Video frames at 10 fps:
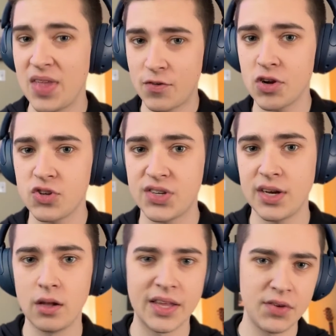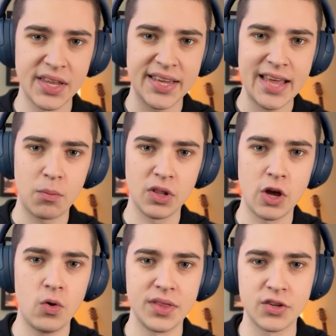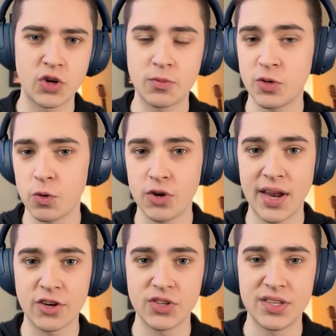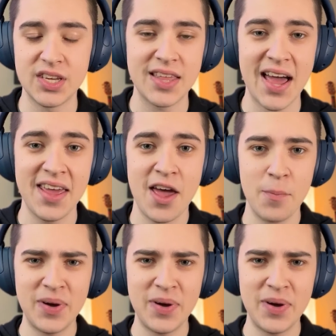If you're interested, I'll leave a link down below in the description where you can actually see that.